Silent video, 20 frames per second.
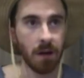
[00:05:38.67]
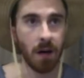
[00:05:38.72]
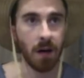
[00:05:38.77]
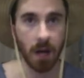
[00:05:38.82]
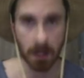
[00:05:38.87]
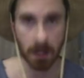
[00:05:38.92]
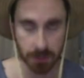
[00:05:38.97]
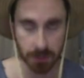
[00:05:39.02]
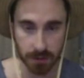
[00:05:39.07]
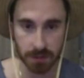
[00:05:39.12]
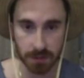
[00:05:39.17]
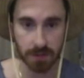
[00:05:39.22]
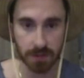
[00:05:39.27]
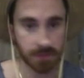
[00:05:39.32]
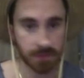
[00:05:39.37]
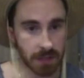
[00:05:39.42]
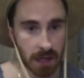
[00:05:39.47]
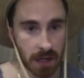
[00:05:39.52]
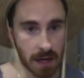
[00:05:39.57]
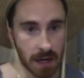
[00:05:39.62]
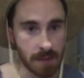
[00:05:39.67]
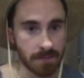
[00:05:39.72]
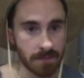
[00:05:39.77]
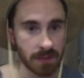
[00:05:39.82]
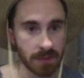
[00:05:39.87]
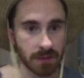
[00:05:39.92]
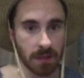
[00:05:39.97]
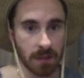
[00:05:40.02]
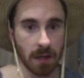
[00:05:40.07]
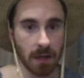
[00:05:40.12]
hundreds of
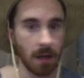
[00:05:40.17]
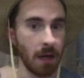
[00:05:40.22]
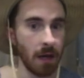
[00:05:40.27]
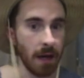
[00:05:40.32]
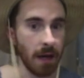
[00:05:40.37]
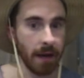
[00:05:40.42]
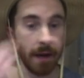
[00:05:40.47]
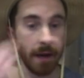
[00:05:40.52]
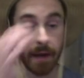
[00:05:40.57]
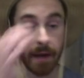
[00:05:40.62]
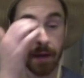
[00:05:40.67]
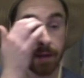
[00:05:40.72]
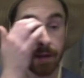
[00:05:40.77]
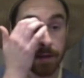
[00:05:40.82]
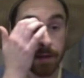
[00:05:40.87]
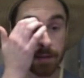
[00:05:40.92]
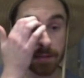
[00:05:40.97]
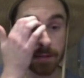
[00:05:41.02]
times and